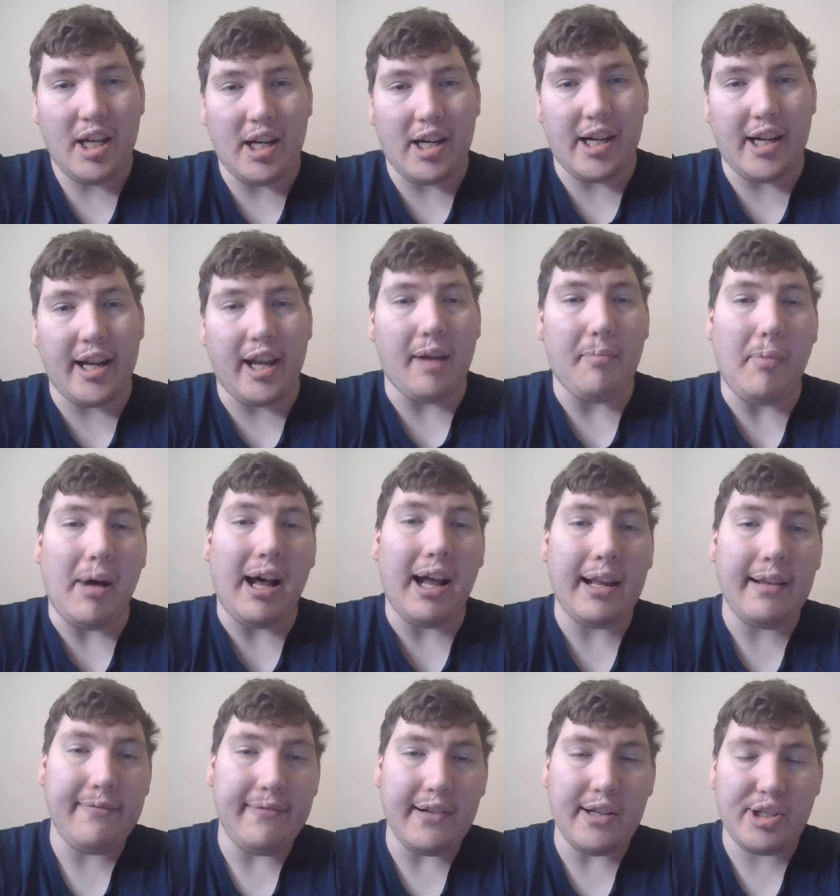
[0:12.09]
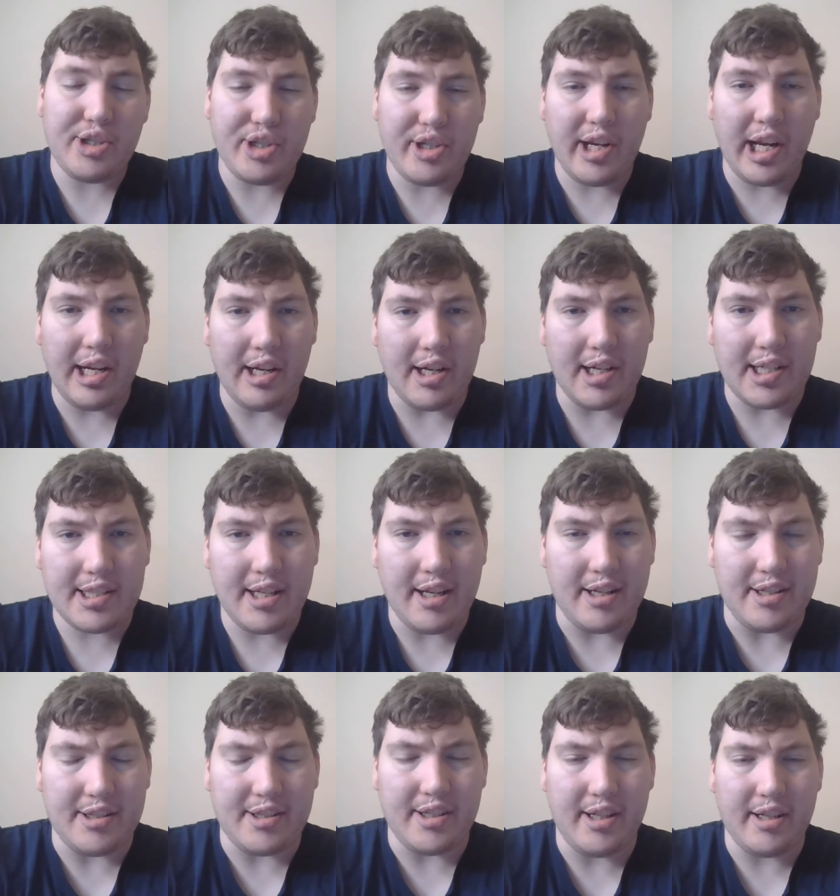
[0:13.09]
I am high-functioning
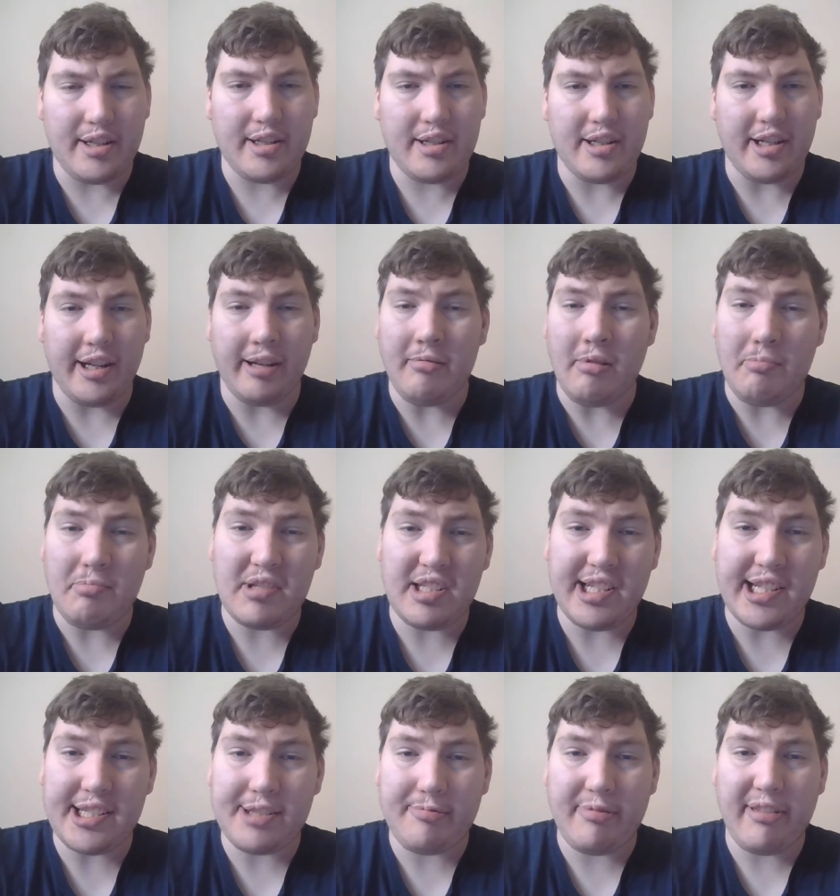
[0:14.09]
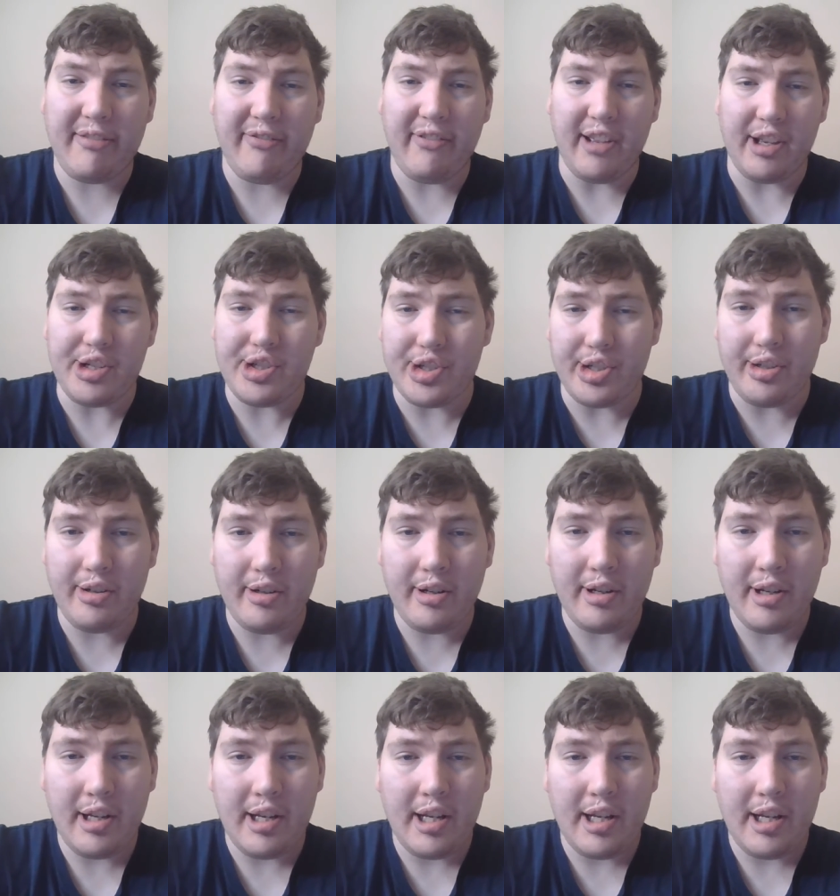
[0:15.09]
autistic, I'm obsessed with fiction,